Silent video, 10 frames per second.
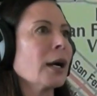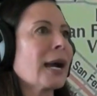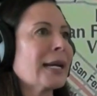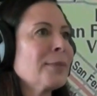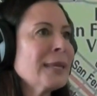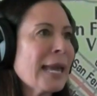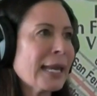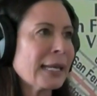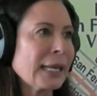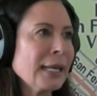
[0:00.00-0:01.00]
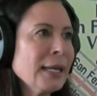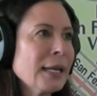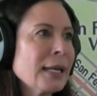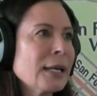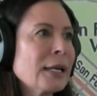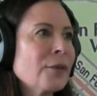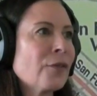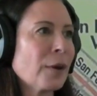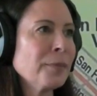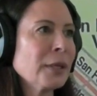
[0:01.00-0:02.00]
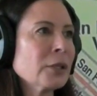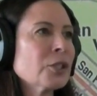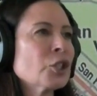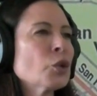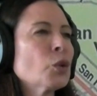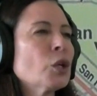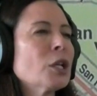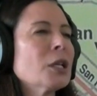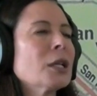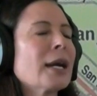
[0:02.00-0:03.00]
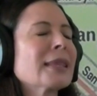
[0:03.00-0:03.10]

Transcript: A guy named Kenny from middle school.